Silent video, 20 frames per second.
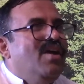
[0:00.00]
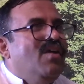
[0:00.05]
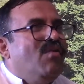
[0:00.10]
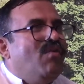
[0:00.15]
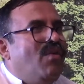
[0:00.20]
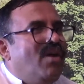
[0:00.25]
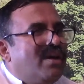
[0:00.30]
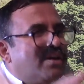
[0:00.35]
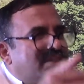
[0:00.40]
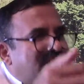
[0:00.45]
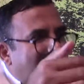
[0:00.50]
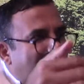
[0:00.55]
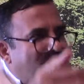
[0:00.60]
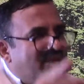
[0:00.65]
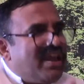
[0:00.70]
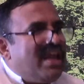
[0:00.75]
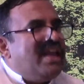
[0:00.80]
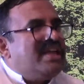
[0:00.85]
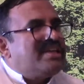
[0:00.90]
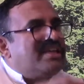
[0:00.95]
For
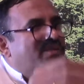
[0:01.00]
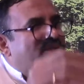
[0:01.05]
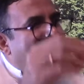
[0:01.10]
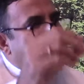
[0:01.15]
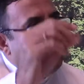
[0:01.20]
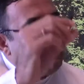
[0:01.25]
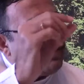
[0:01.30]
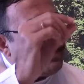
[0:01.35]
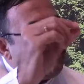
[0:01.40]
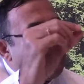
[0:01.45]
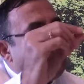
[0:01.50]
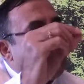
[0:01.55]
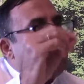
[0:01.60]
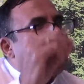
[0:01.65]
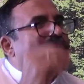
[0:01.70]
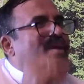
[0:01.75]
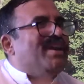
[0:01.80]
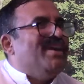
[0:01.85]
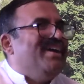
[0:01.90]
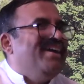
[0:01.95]
self-realization, only very few
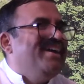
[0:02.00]
people.